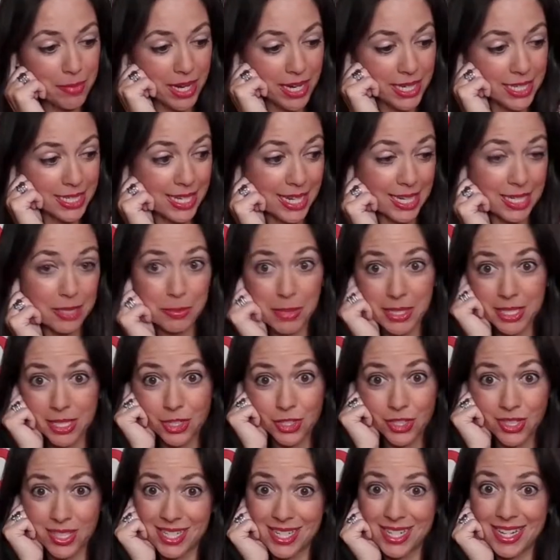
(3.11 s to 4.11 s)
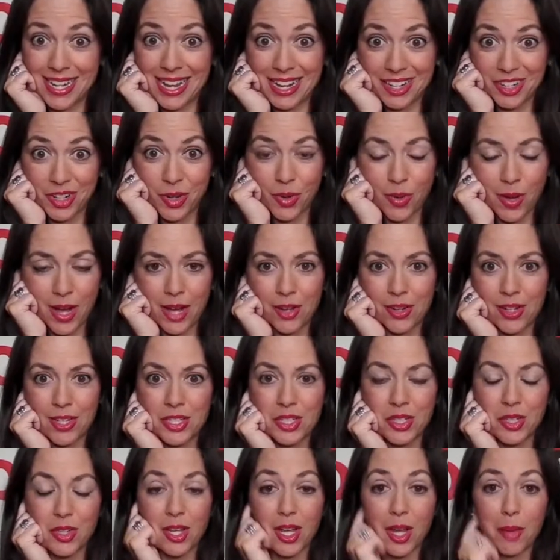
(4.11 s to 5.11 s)
My text messages did not go out
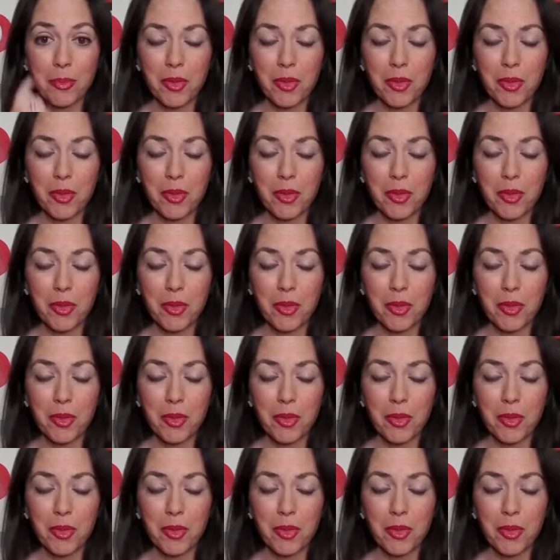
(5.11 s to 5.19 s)
until a